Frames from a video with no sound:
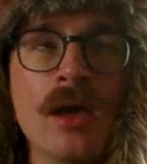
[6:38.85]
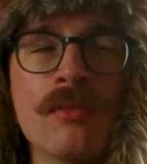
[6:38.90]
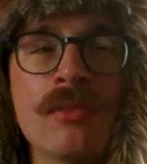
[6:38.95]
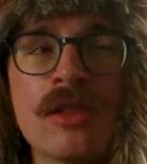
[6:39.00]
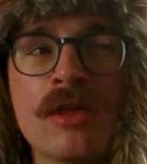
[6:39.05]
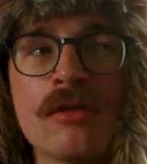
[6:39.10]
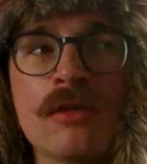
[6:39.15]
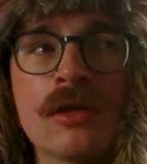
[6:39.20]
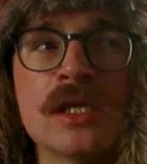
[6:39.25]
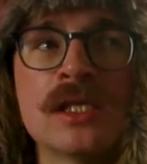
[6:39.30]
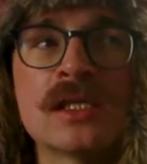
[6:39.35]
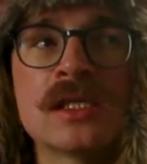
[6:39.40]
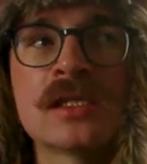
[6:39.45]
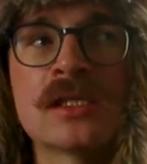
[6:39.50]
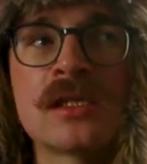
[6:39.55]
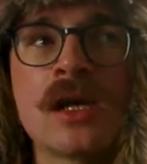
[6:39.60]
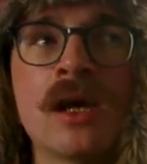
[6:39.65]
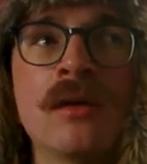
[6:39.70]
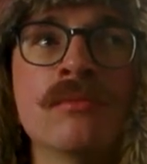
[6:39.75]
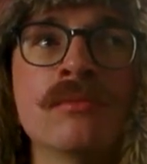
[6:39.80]
but there is
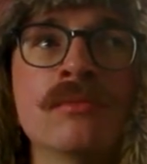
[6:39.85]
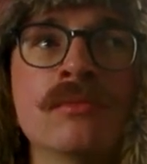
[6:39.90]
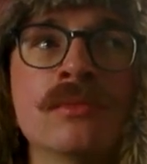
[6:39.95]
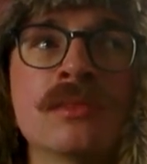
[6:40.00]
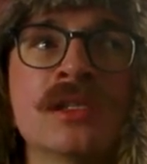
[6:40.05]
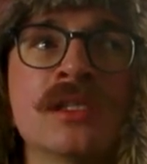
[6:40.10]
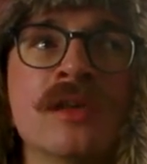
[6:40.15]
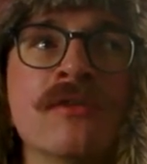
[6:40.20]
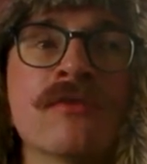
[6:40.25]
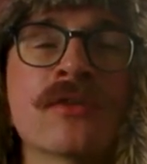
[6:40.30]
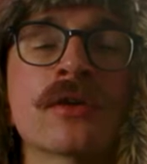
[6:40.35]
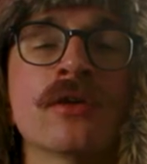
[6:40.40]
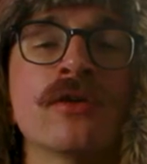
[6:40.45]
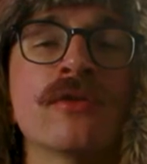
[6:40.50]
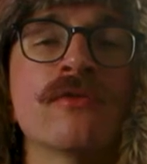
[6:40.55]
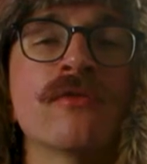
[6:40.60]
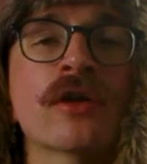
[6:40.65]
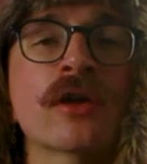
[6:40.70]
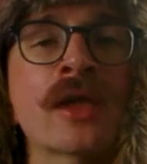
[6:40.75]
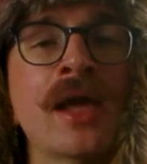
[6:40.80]
some
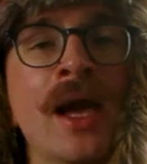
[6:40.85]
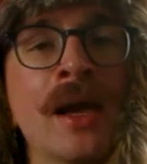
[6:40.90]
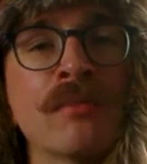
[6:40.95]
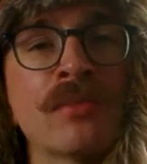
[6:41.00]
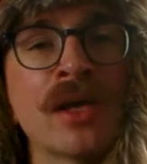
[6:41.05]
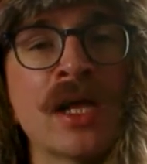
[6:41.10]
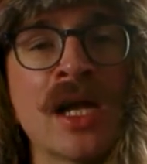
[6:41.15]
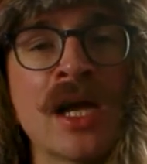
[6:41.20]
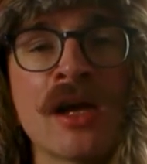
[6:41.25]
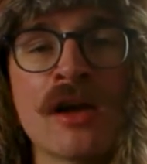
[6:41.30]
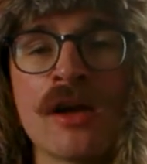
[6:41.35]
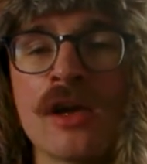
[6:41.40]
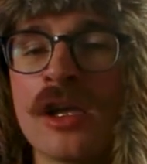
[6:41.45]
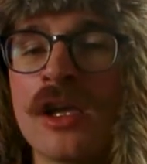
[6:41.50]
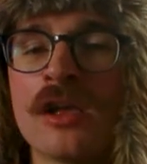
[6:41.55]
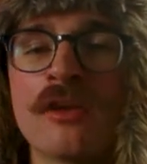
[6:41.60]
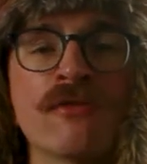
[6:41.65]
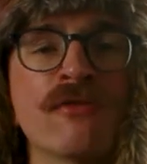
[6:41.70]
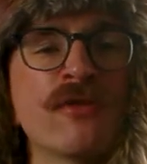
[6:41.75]
difficult vocabulary